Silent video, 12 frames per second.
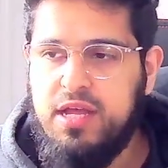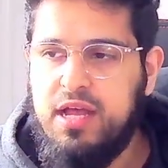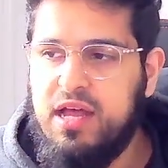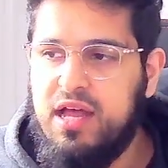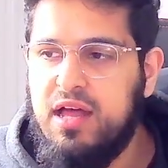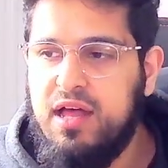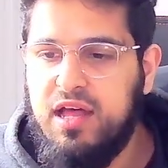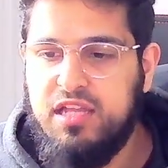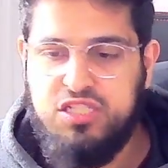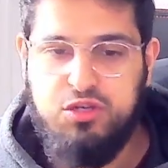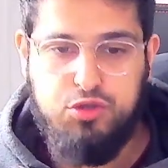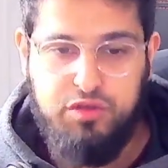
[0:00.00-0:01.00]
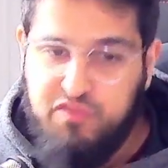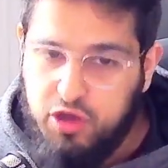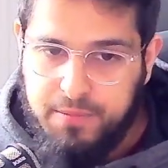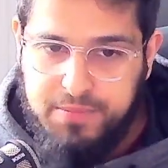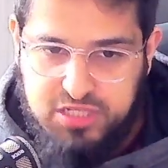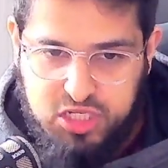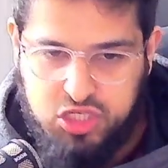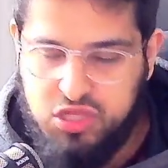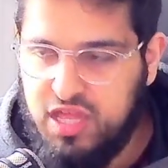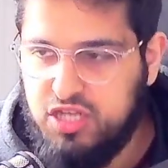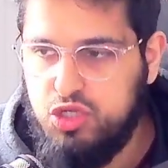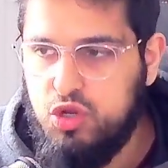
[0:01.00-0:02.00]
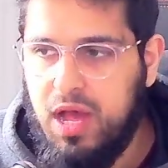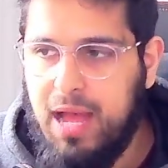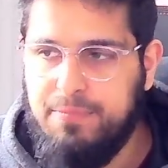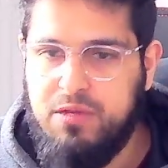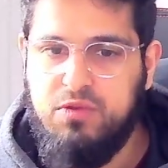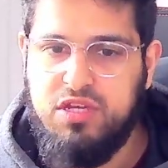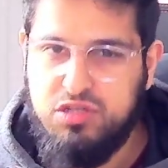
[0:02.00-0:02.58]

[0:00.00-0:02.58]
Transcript: uh, until you've got a position that you're happy with.